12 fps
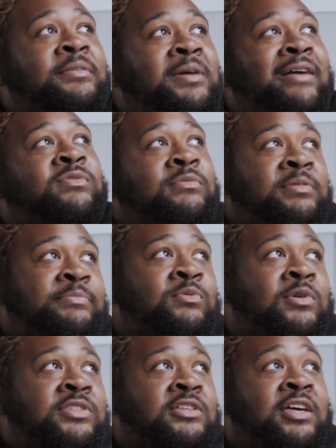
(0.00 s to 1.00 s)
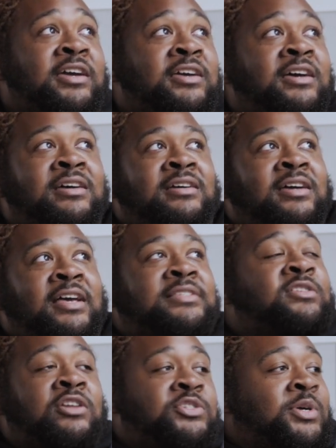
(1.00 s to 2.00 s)
having with people where they're like, it's
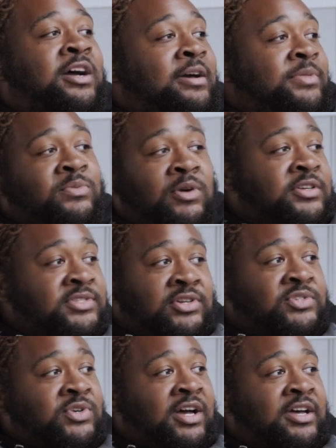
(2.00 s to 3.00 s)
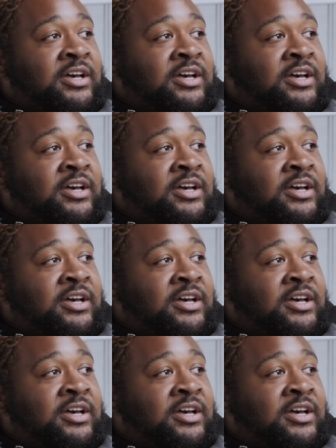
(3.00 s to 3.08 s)
going to dry up. The work is going to dry